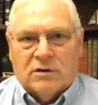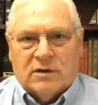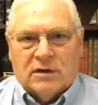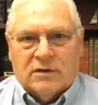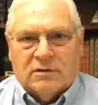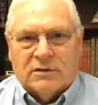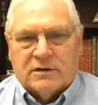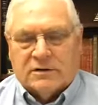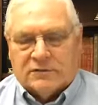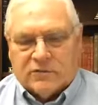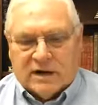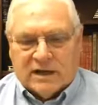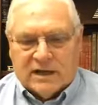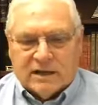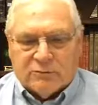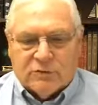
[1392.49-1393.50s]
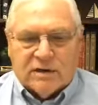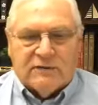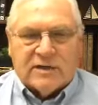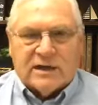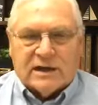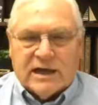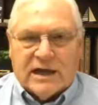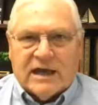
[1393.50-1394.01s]
You know, they're trying to get rid of it
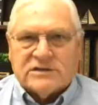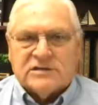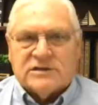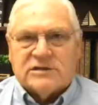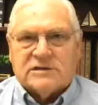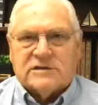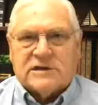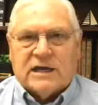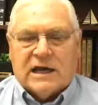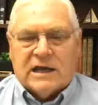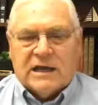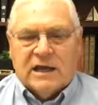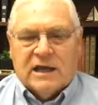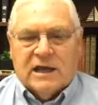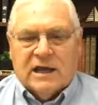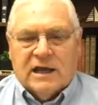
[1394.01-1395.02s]
in a cashless society.